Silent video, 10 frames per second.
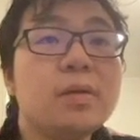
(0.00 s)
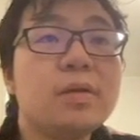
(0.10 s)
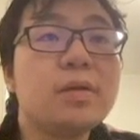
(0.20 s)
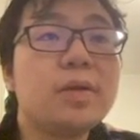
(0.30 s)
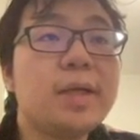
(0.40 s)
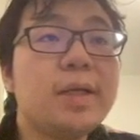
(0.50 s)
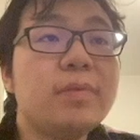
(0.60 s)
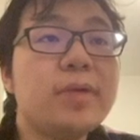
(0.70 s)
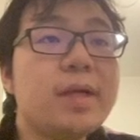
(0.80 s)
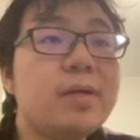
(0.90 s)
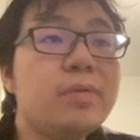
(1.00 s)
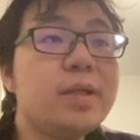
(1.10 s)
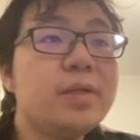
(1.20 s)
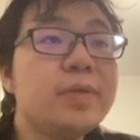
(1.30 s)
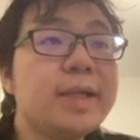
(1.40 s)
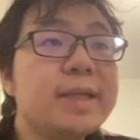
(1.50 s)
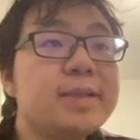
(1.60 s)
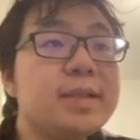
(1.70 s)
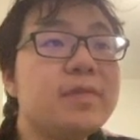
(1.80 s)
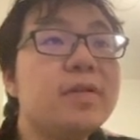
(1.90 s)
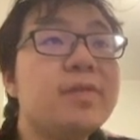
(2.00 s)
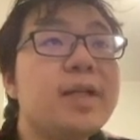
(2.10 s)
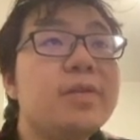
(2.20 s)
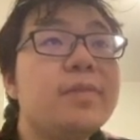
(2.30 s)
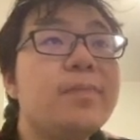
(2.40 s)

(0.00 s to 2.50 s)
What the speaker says: Okay, where do we get the default value?